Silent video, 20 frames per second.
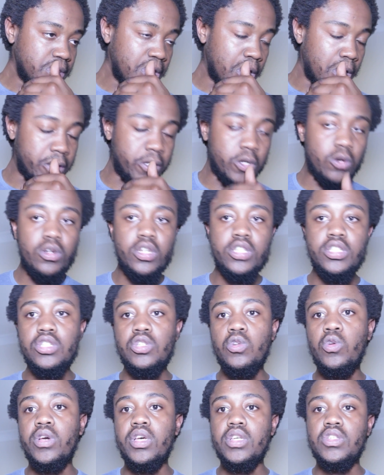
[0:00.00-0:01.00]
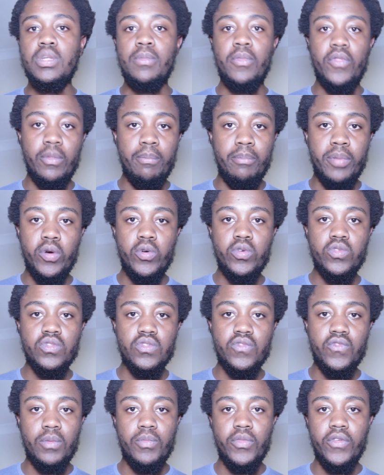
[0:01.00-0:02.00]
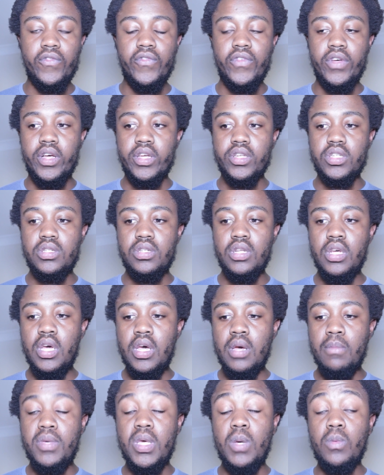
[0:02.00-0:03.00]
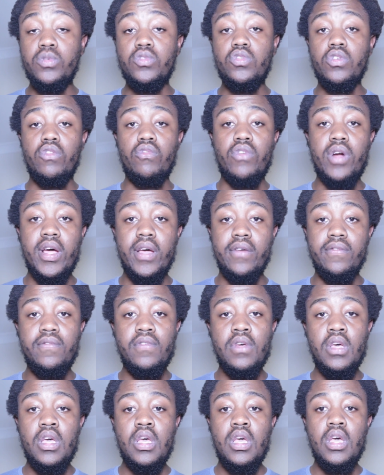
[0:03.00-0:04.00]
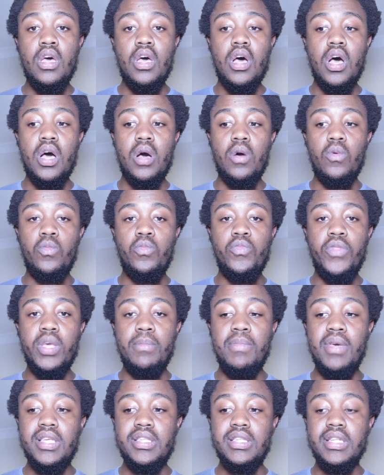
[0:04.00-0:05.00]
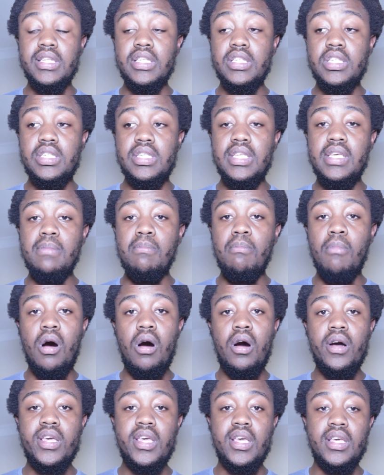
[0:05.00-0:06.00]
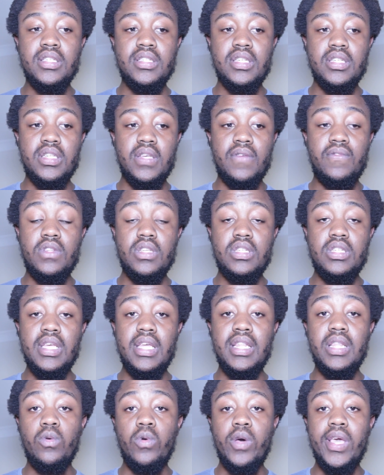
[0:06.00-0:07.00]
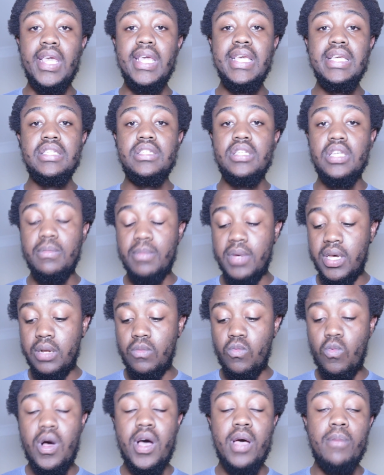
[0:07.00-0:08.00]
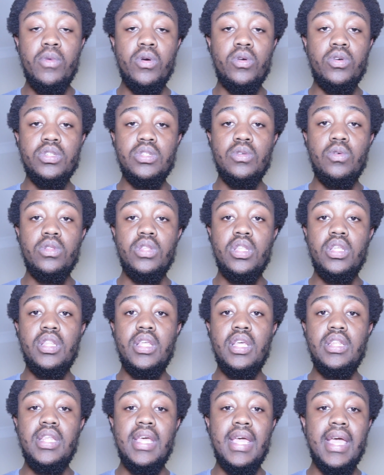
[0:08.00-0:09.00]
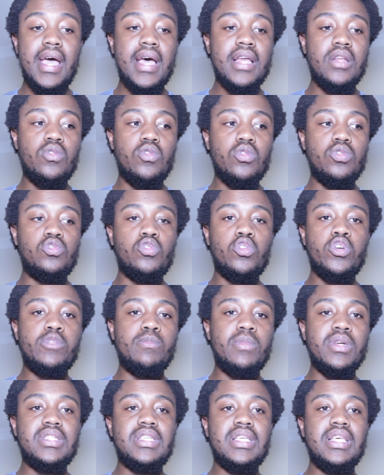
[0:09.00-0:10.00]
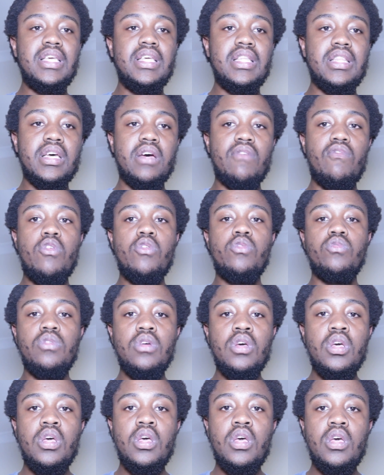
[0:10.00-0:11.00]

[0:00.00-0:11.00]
archaeologists look at some of the bones from the first people to arrive, they basically see markings as if to say they were eaten. And why? Because they had no choice but to eat their own.